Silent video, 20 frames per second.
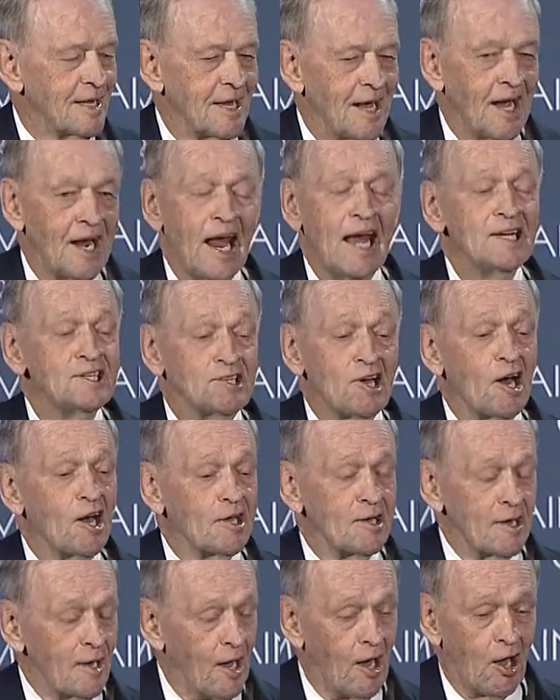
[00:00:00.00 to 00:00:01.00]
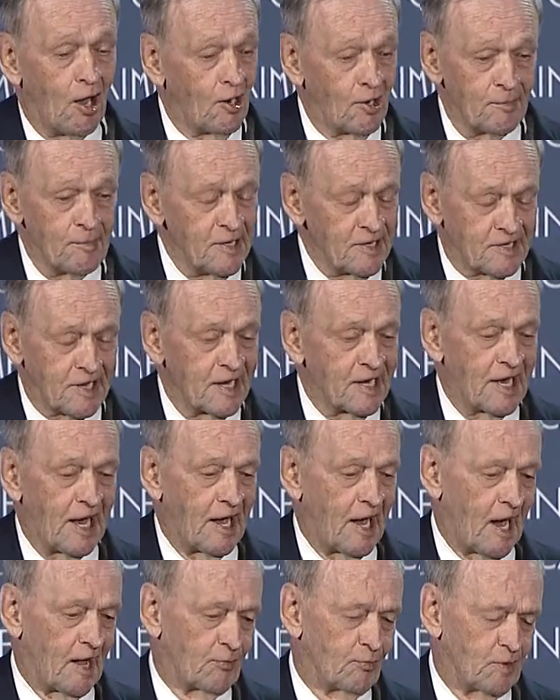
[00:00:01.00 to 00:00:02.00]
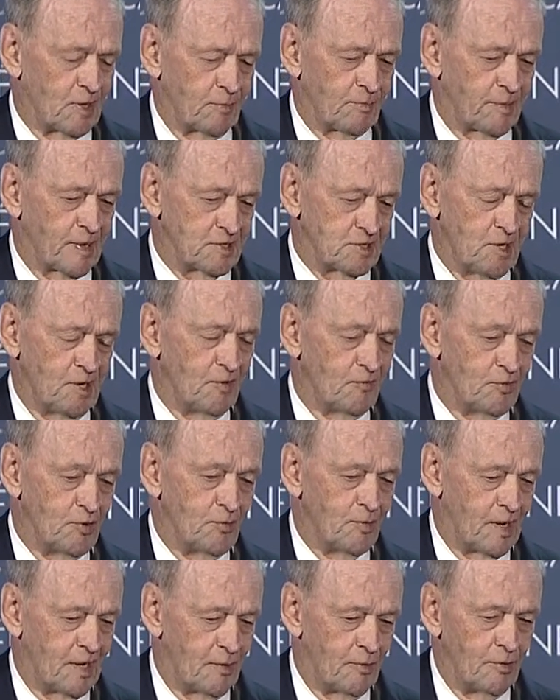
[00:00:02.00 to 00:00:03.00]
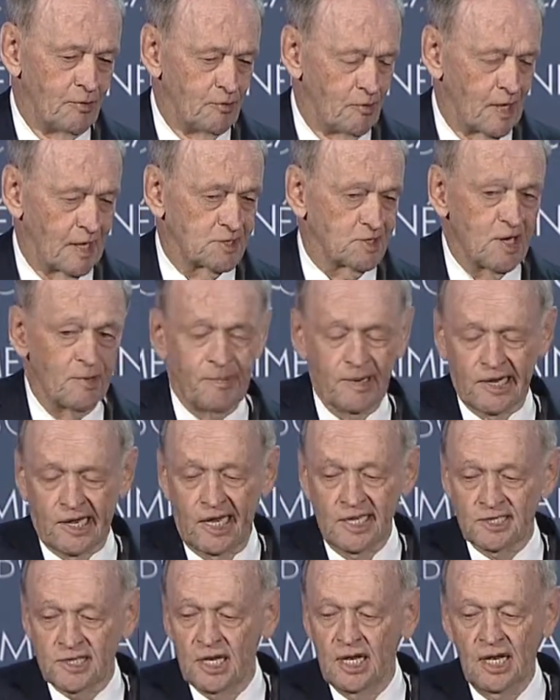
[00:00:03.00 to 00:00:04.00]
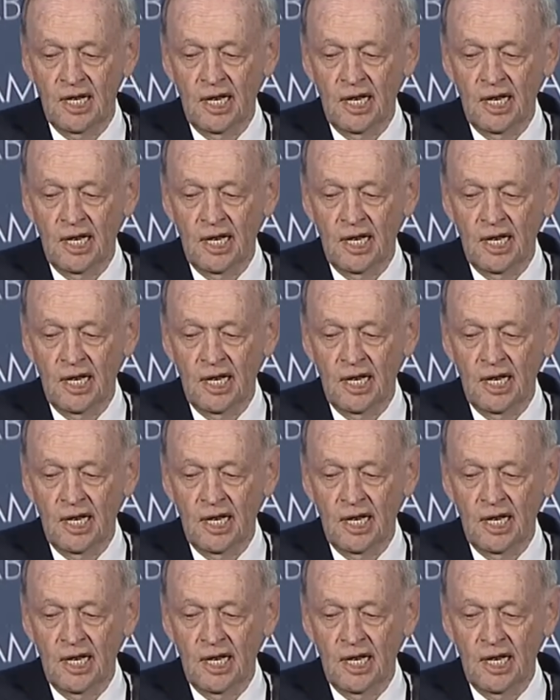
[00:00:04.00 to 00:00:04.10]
And I enjoy all the meetings I have with the president of the United States because